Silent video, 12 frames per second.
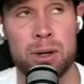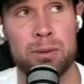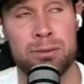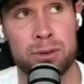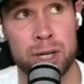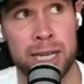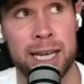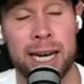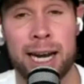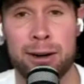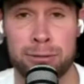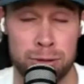forget
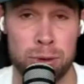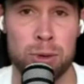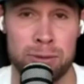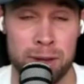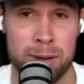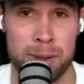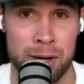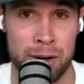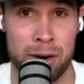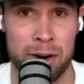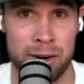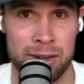how few of them there
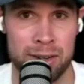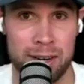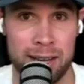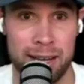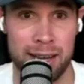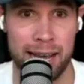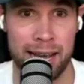are. Yeah.